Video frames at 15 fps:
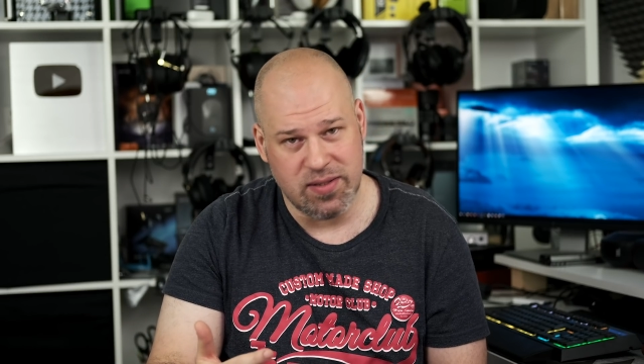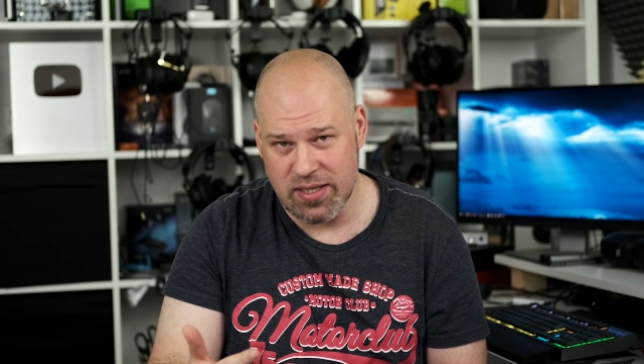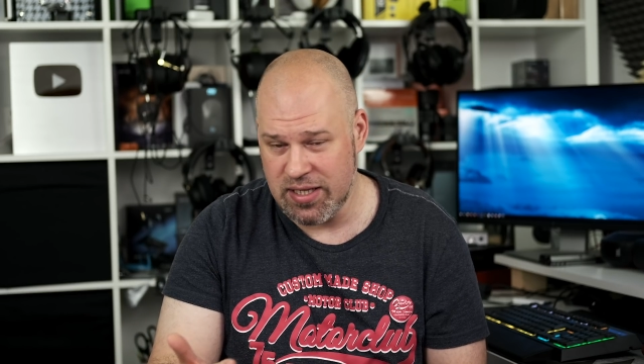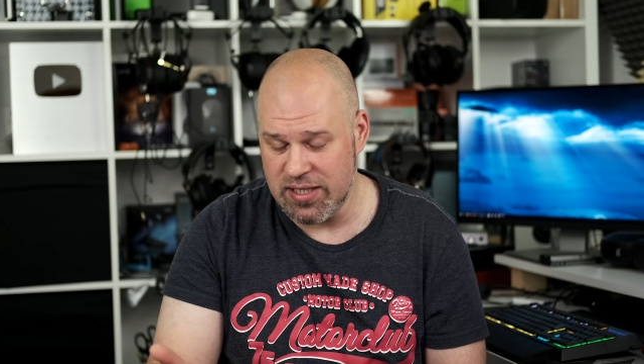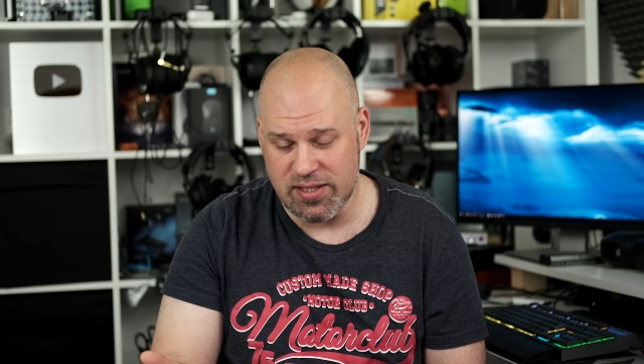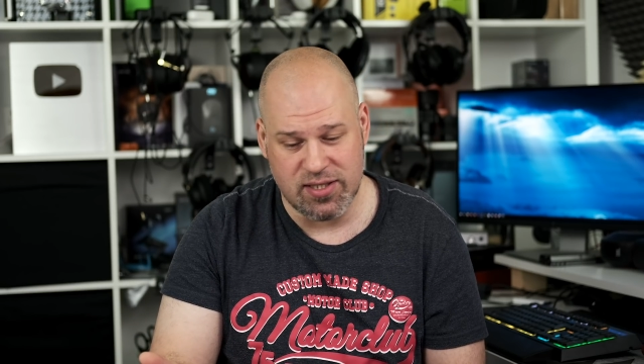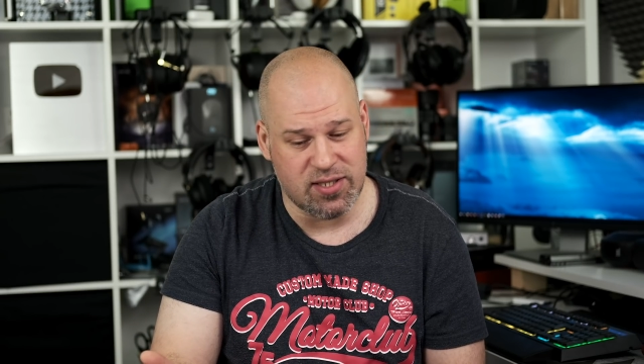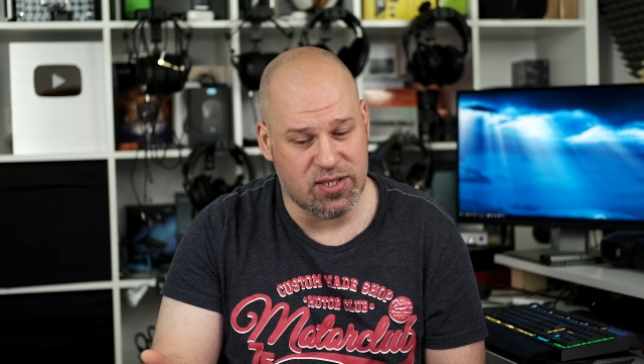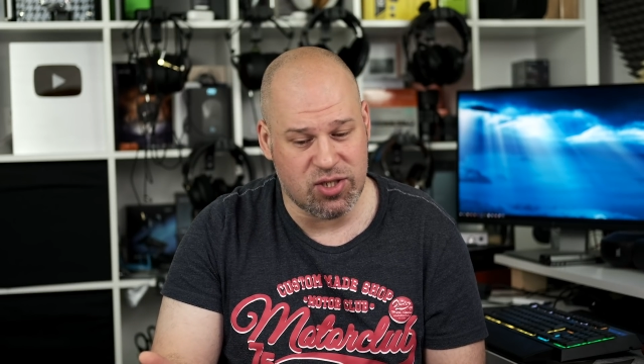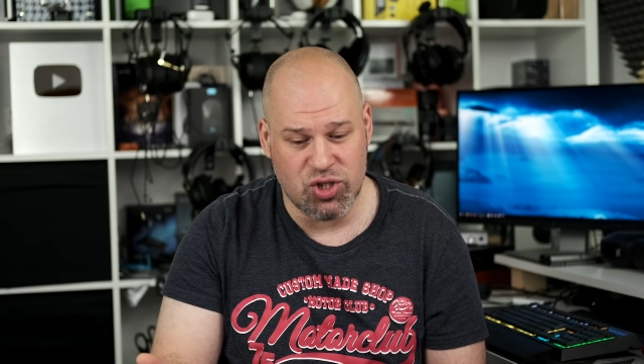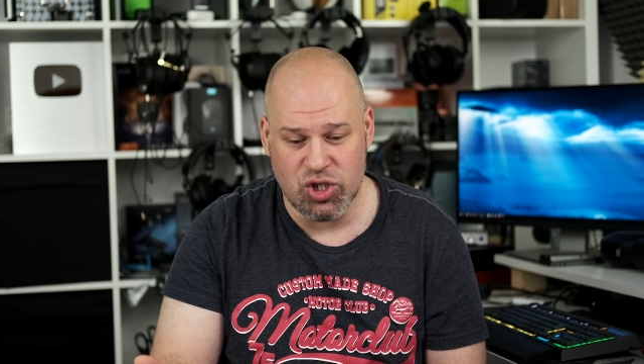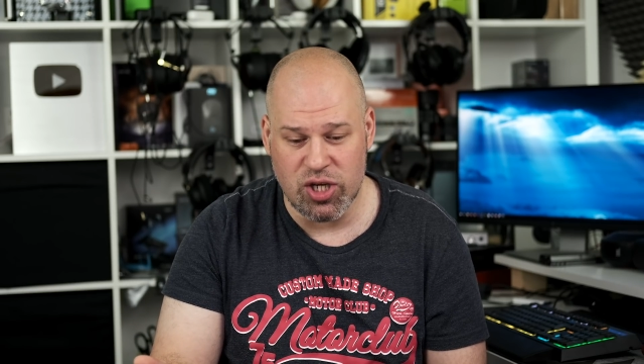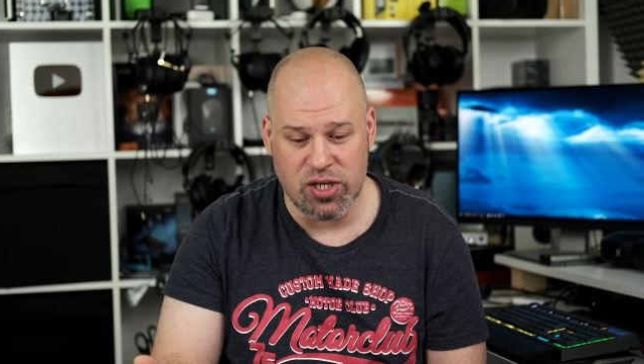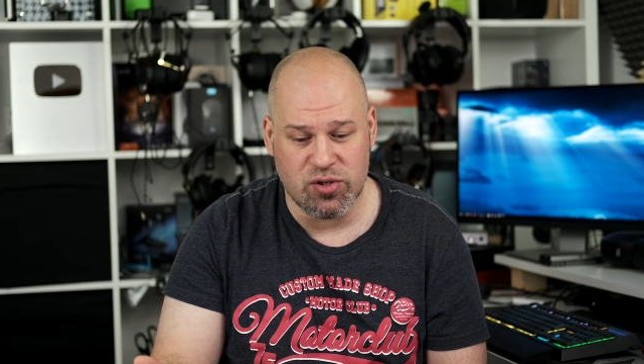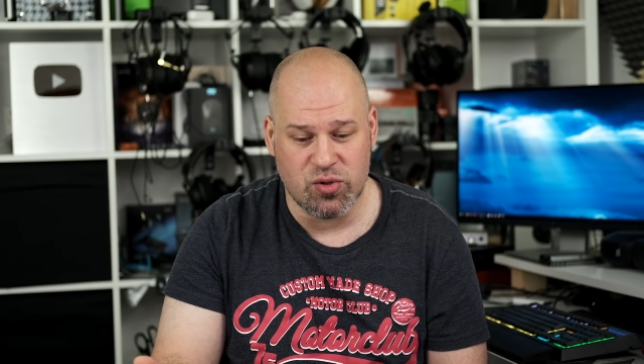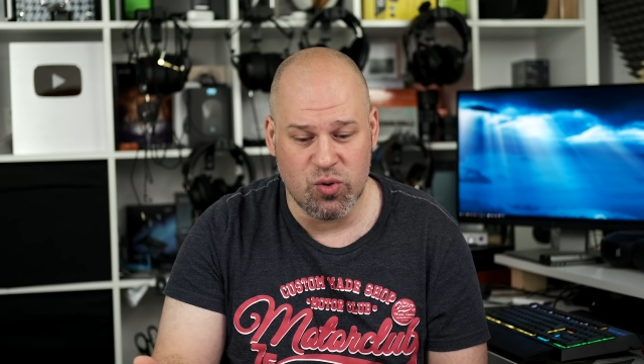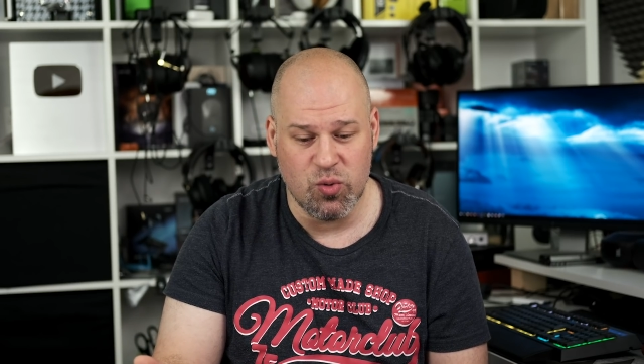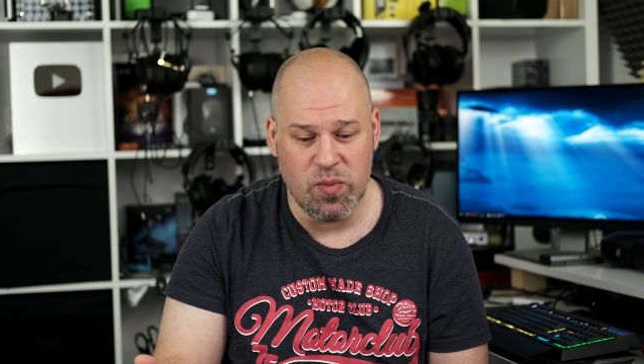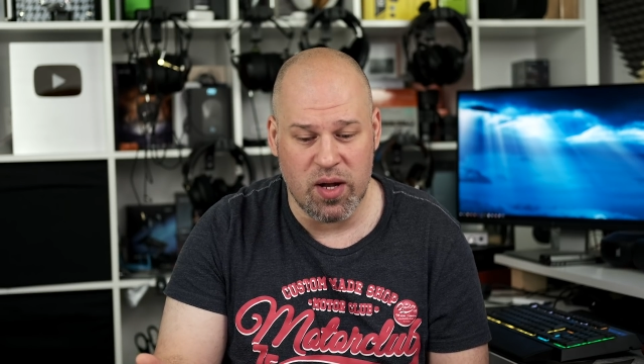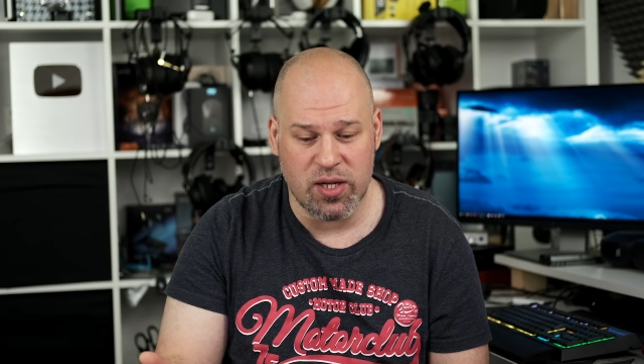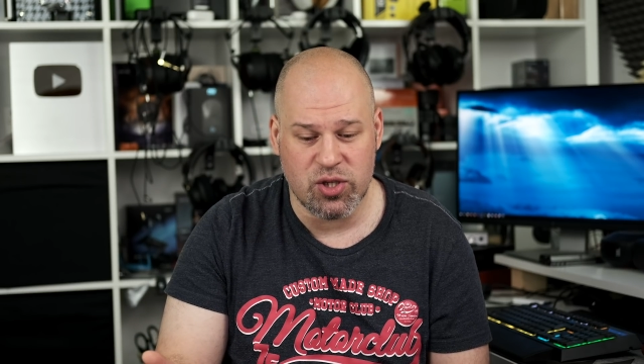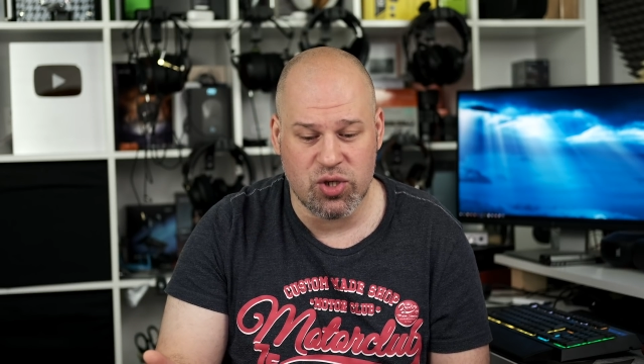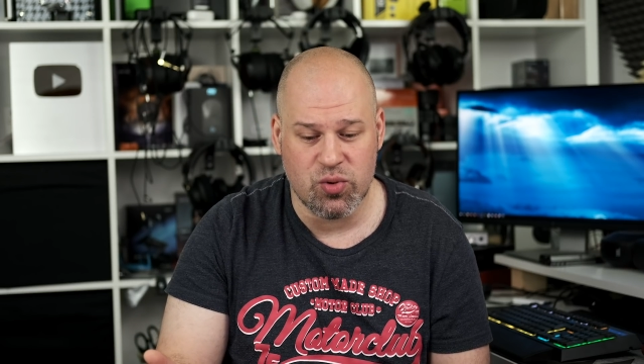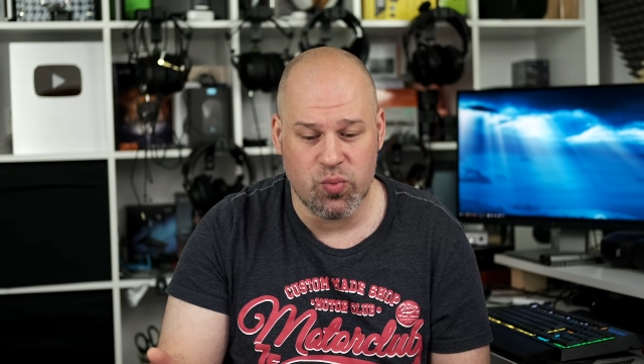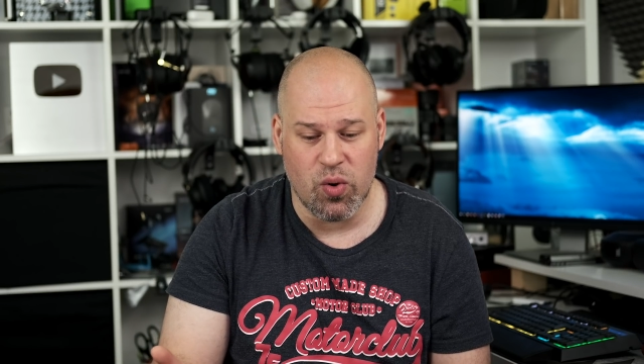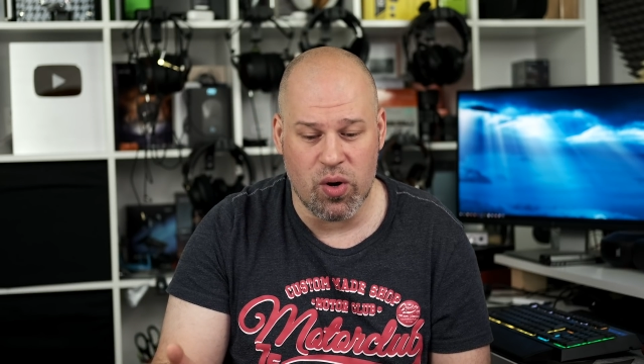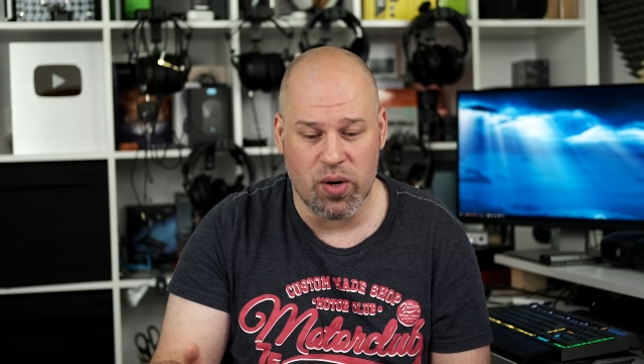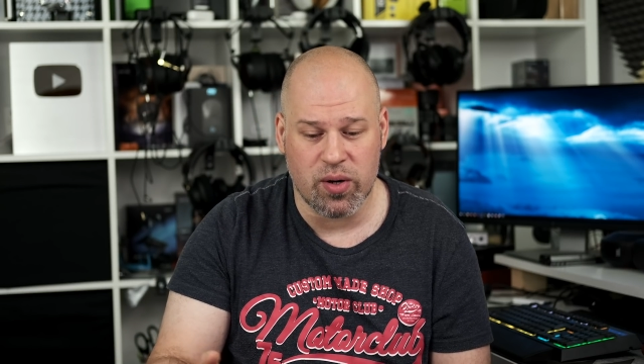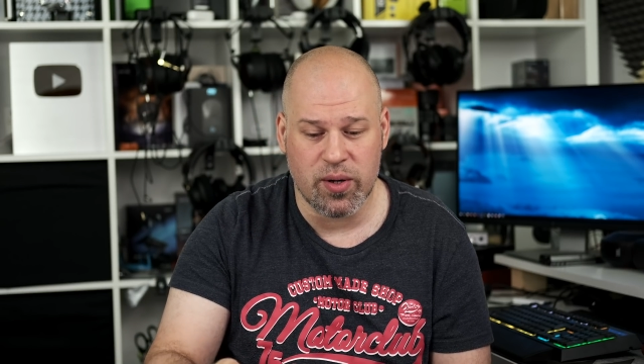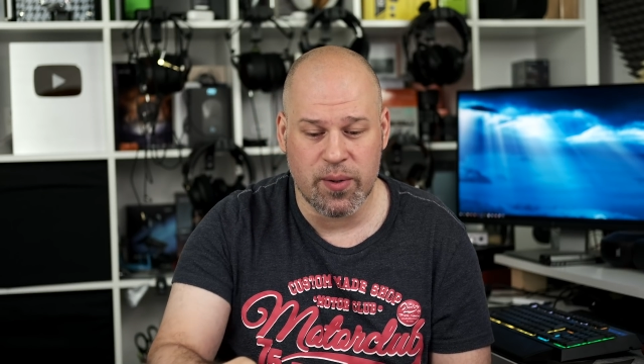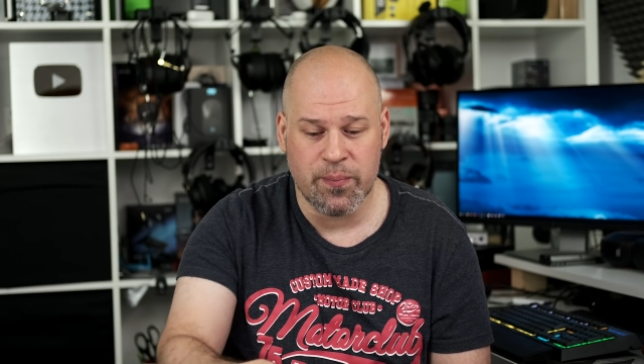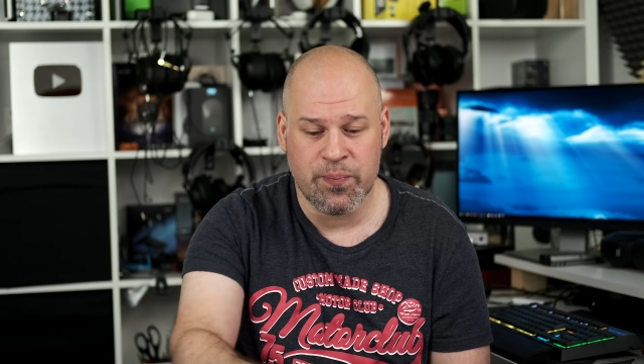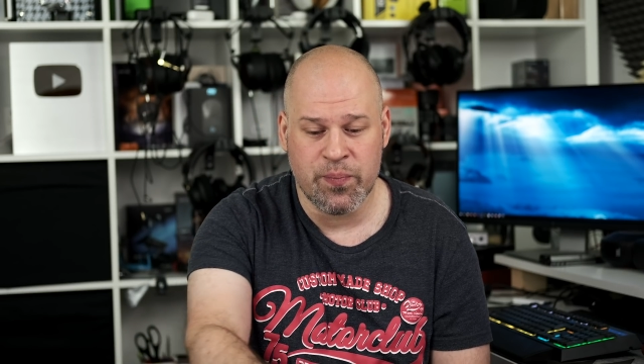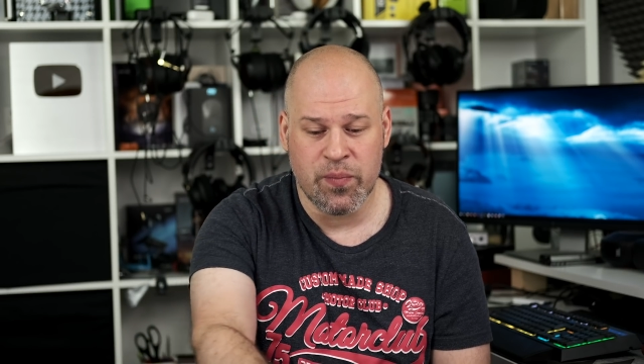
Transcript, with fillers: It's just too much work.